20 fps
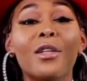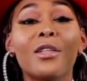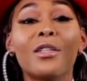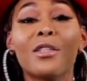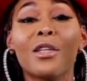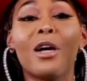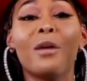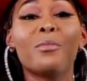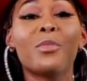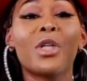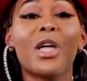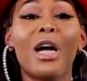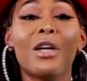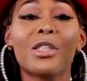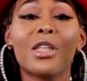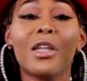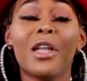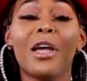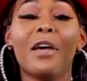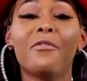to come to the
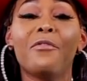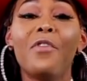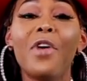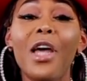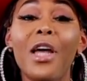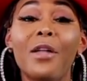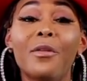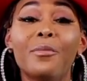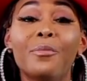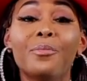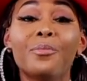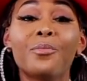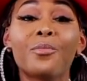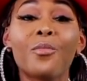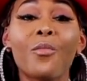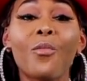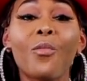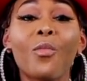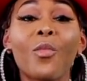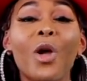house of Lanvin.
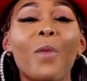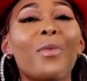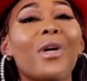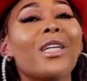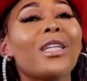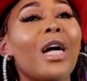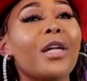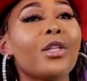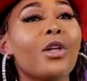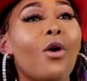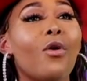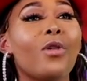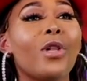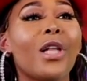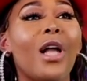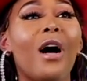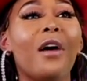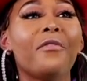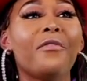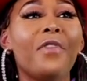Because I know
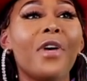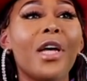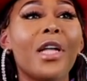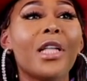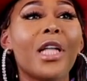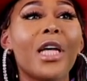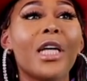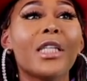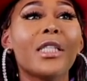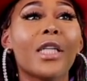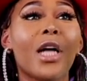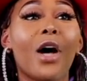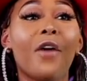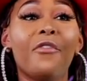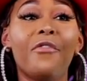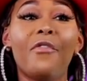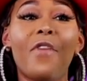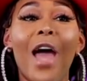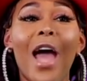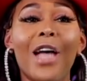Lanvin is
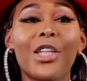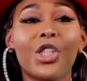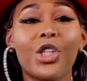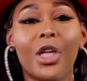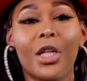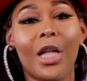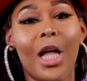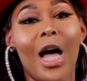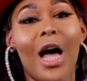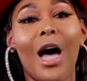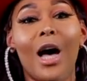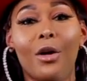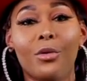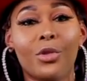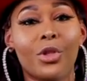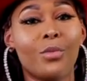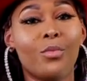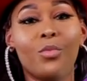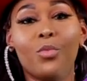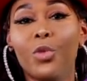a fashion
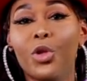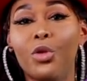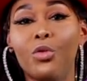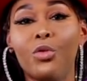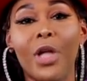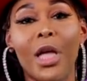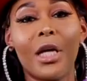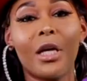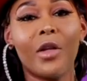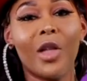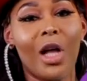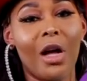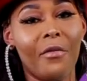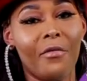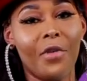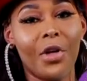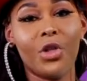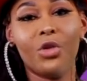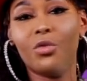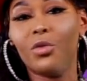house. When you think of
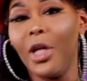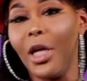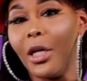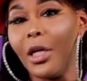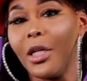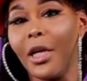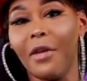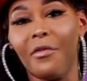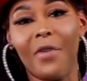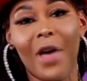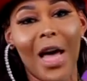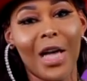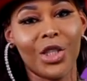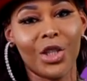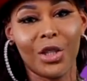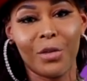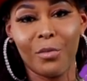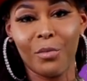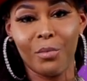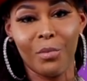Lanvin, you think of their
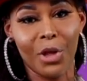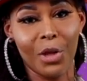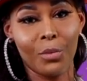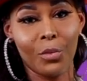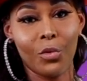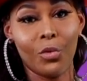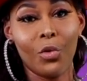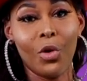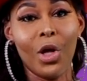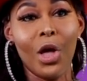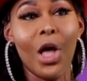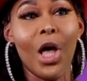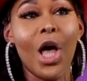fashion people.